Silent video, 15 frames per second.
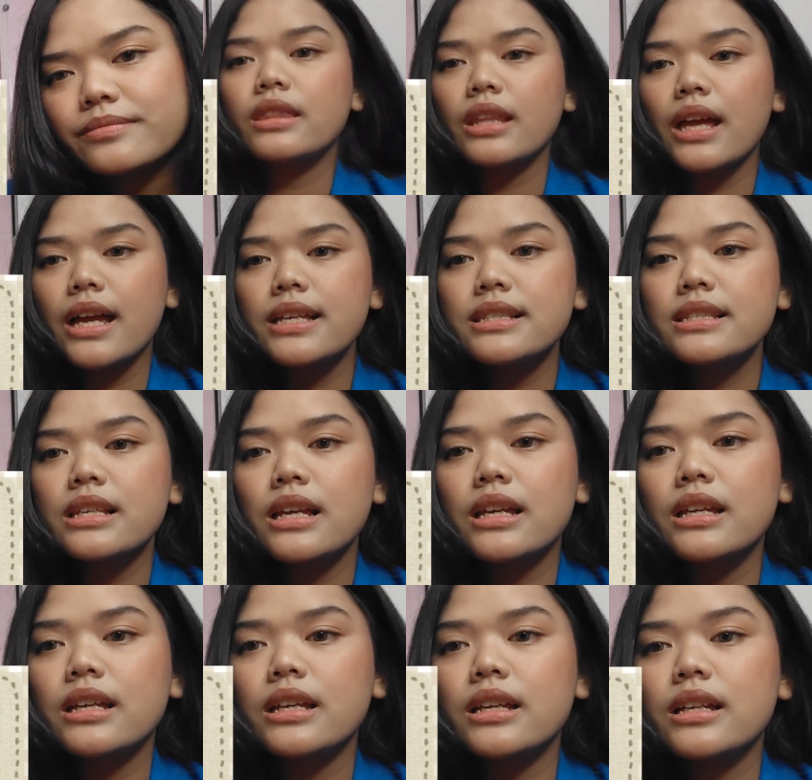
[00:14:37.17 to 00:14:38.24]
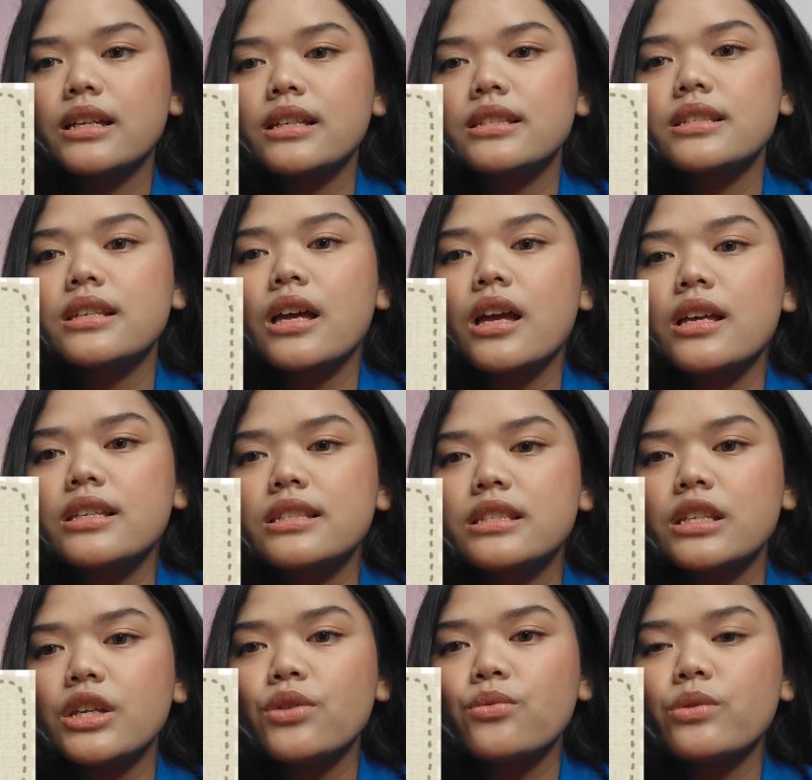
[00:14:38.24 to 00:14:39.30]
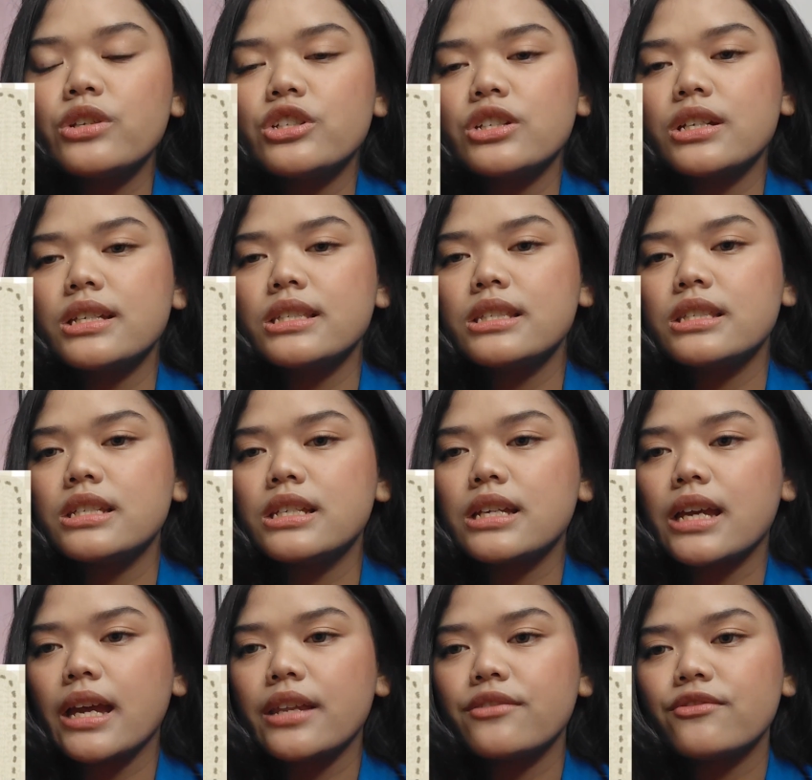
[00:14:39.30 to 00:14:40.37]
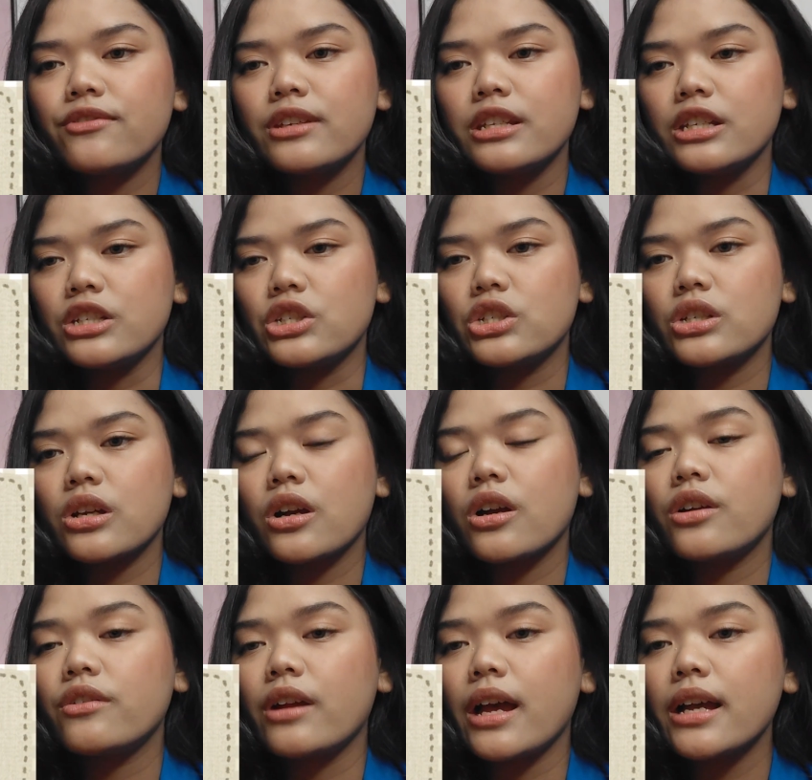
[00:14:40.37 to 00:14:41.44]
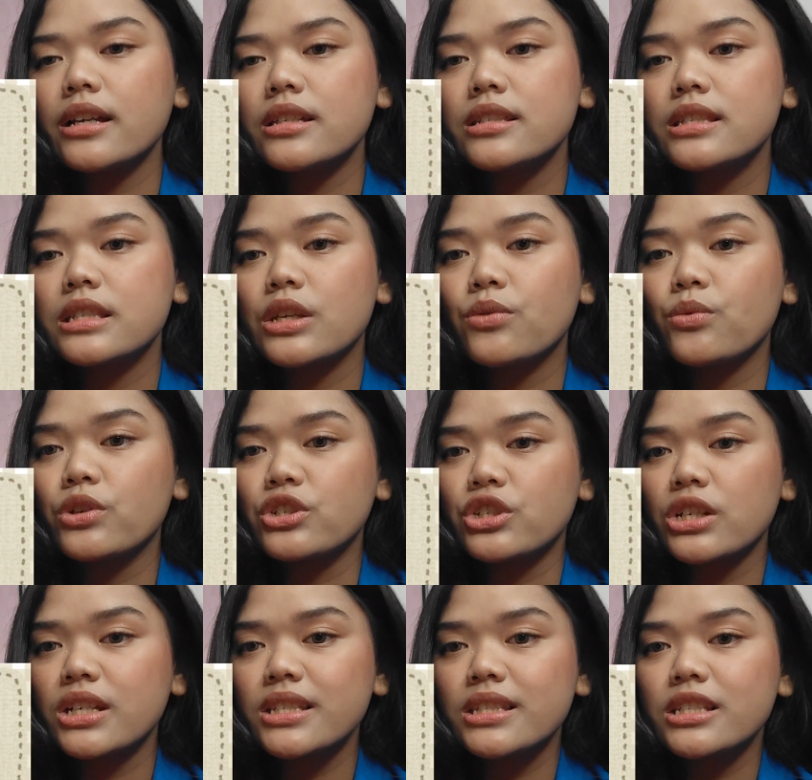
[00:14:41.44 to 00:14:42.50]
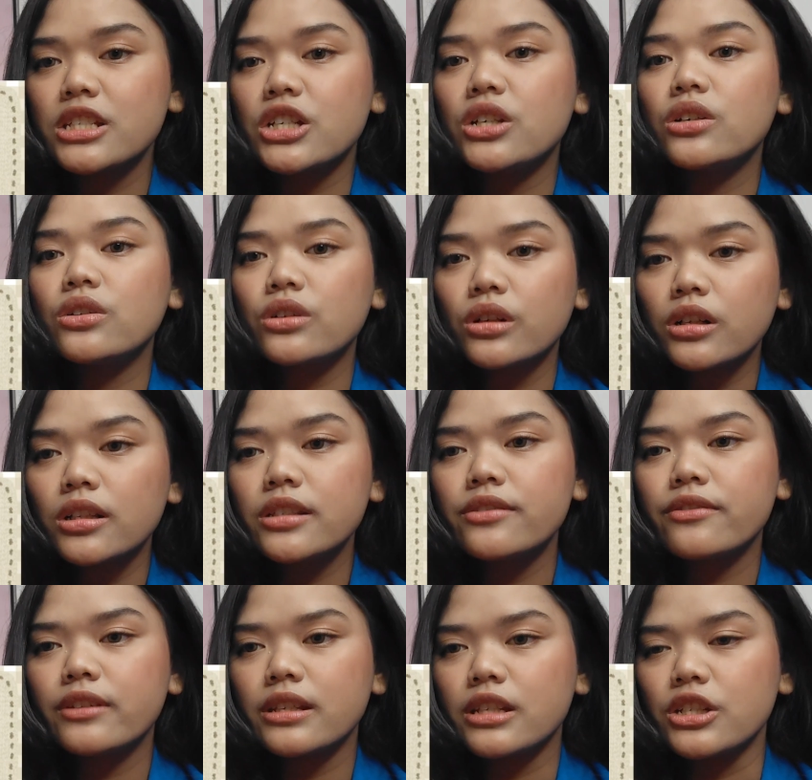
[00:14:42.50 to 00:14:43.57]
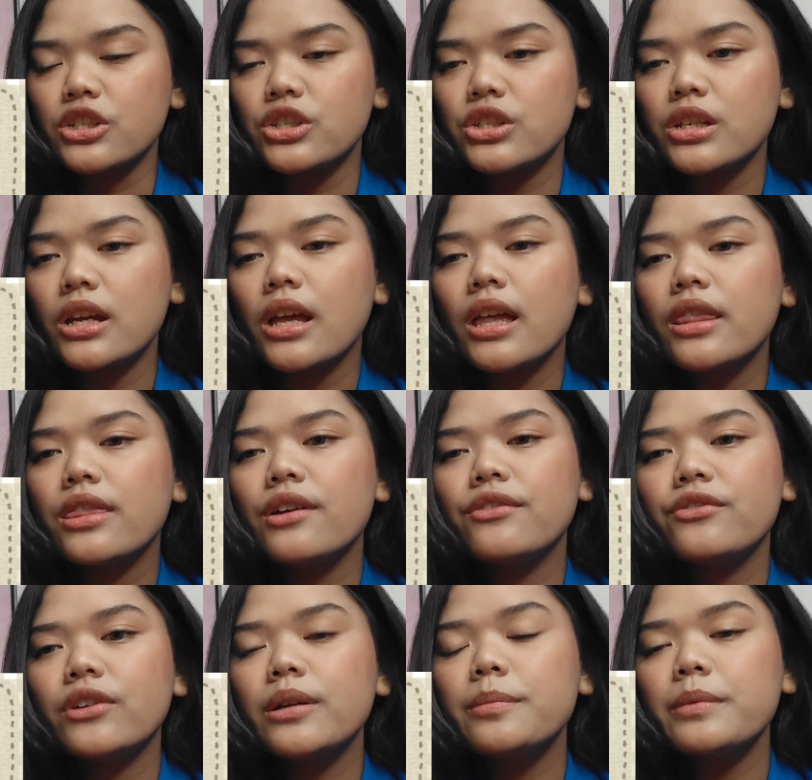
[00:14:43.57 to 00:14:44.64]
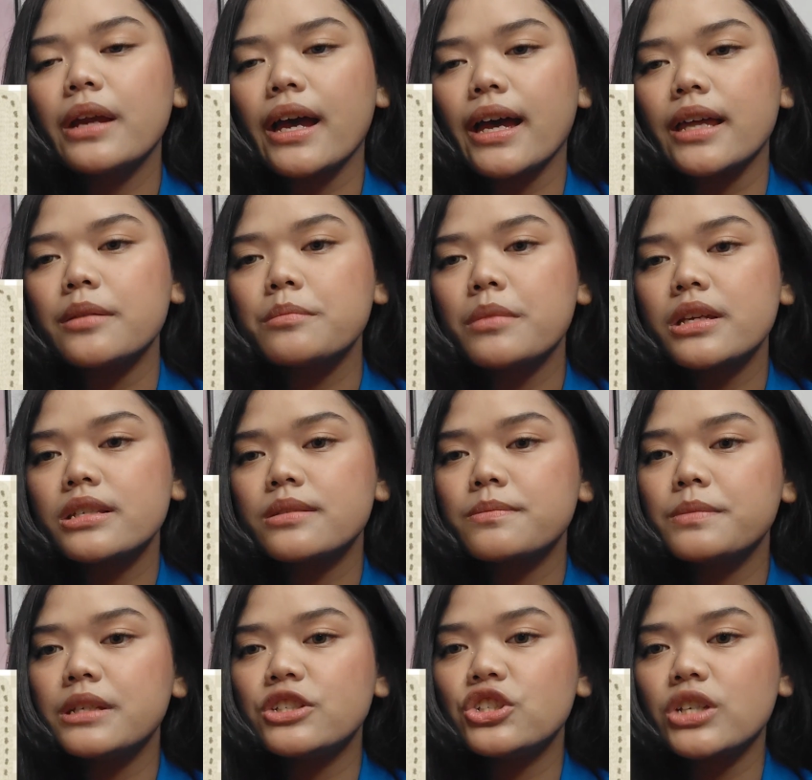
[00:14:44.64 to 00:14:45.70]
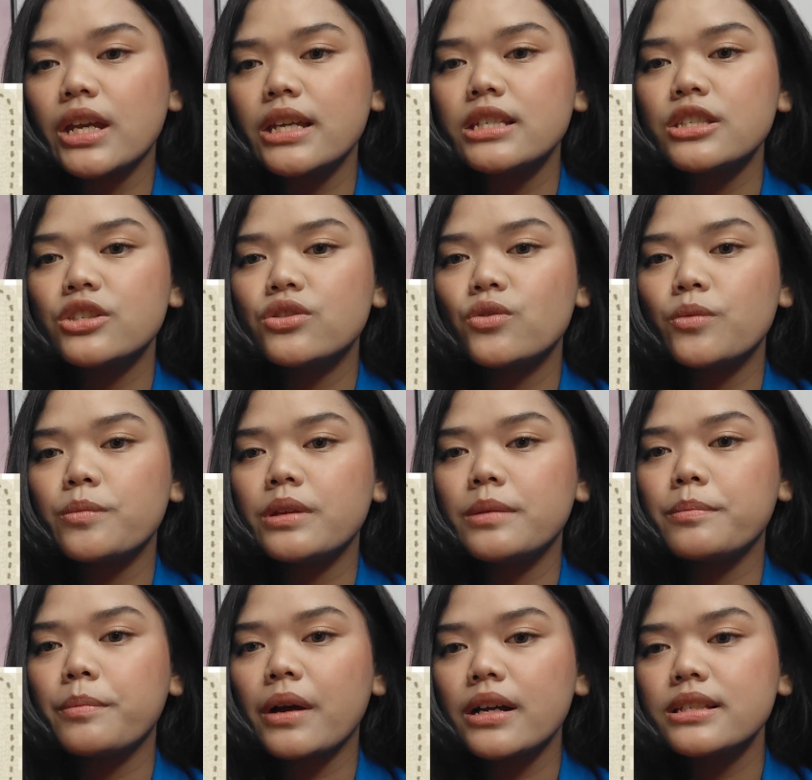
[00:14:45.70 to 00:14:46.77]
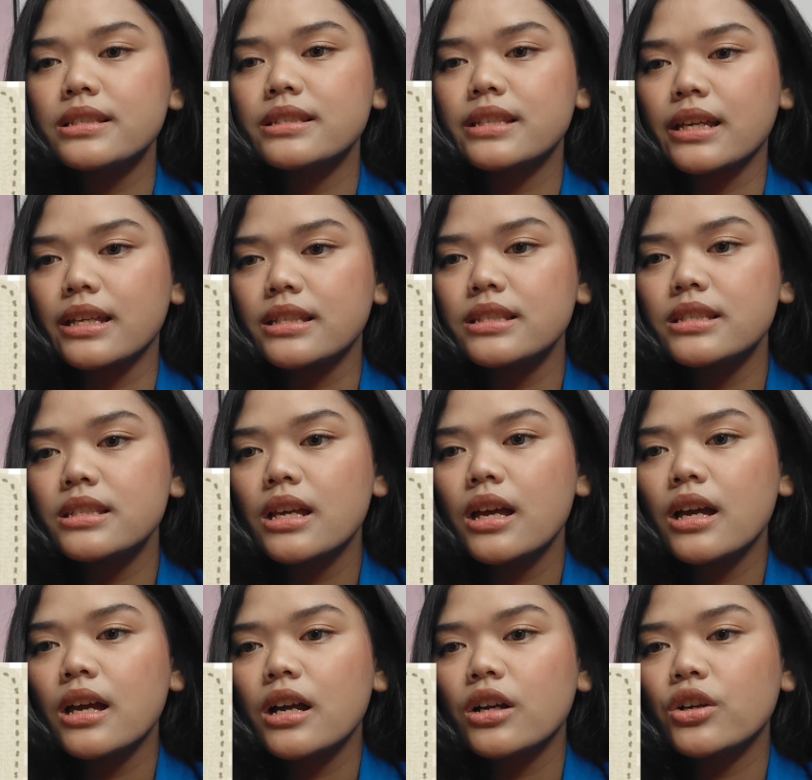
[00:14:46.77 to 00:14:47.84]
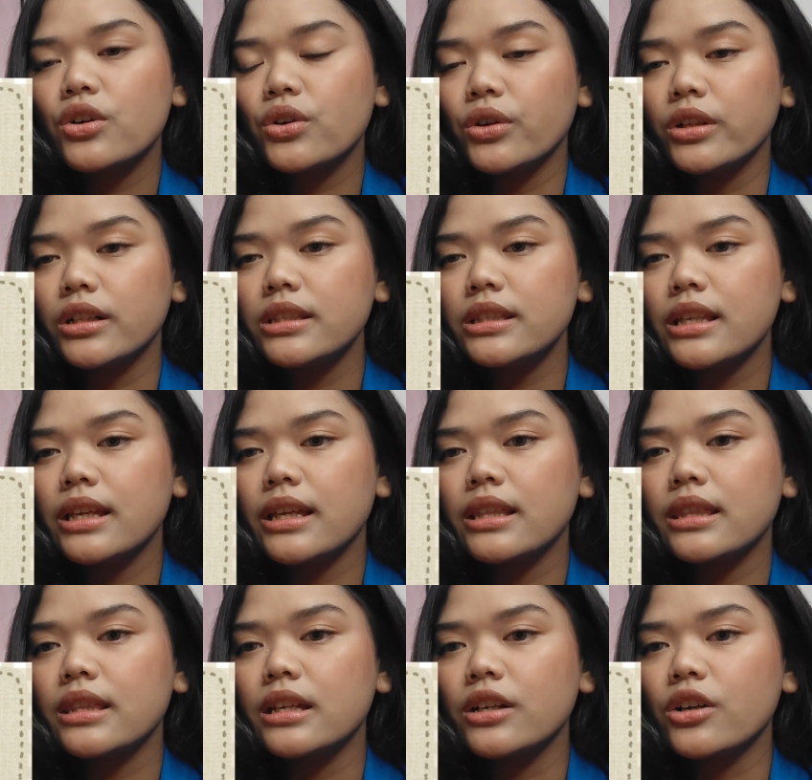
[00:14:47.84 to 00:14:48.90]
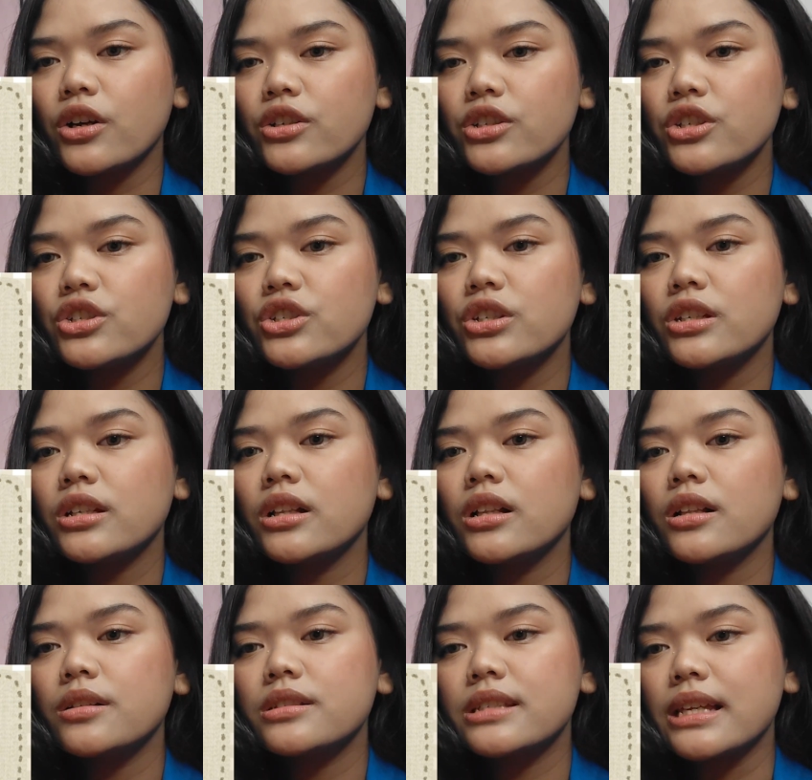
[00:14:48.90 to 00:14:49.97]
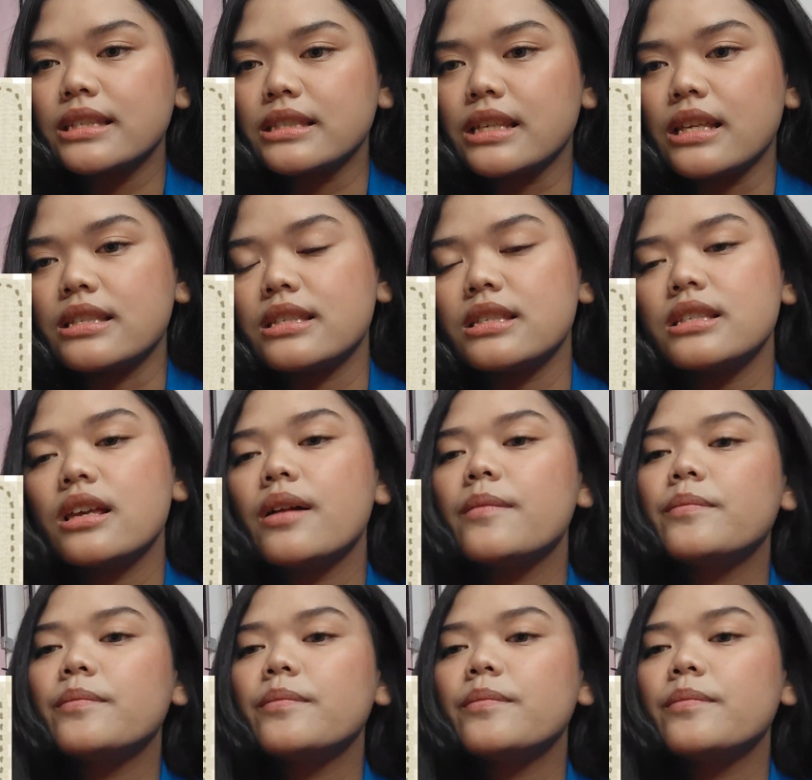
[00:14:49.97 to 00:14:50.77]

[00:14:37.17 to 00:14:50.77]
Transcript: Next is she wishes she can finish. Correct. She wishes she could finish. The verb can must be changed to be past tense could in the conditional sentence.